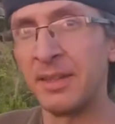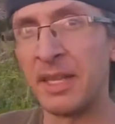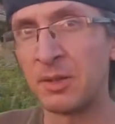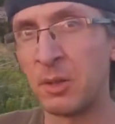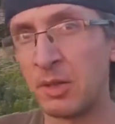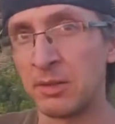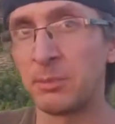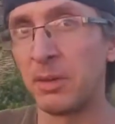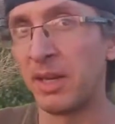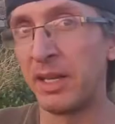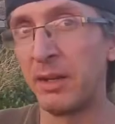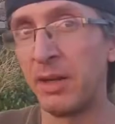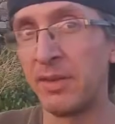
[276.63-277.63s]
That's a person
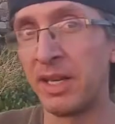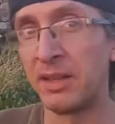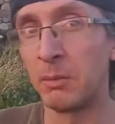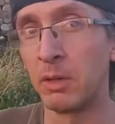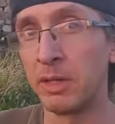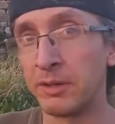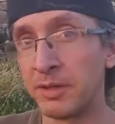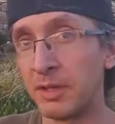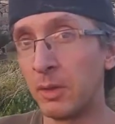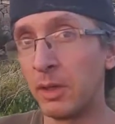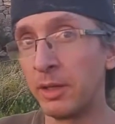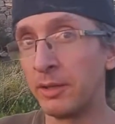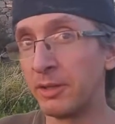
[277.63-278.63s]
probably not anything Anderson
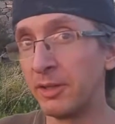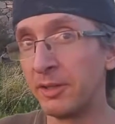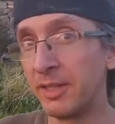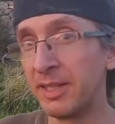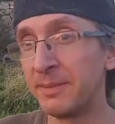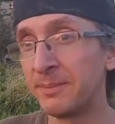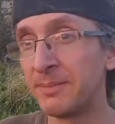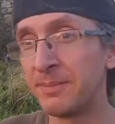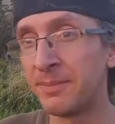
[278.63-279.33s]
going on during the game.